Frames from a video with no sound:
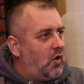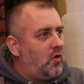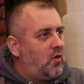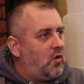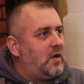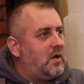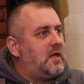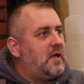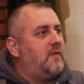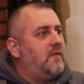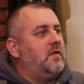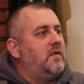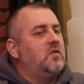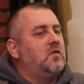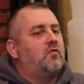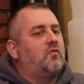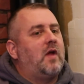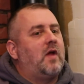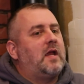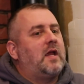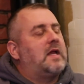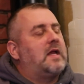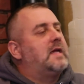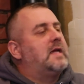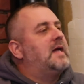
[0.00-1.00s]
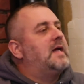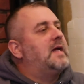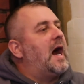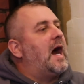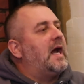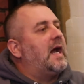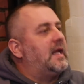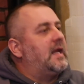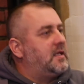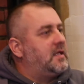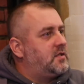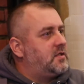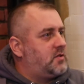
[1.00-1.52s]
aren't giving the right
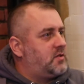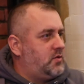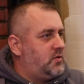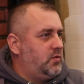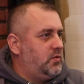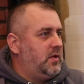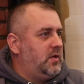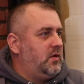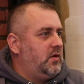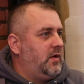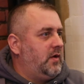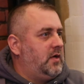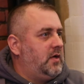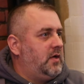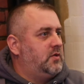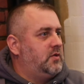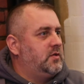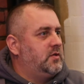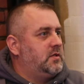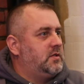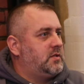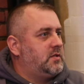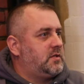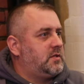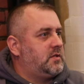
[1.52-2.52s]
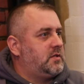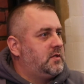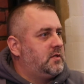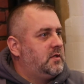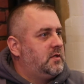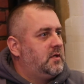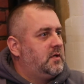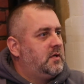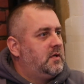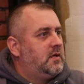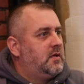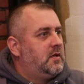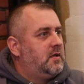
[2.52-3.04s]
guidance to their or, or better yet,
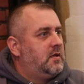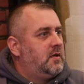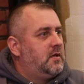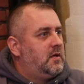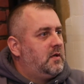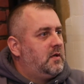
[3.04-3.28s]
governing these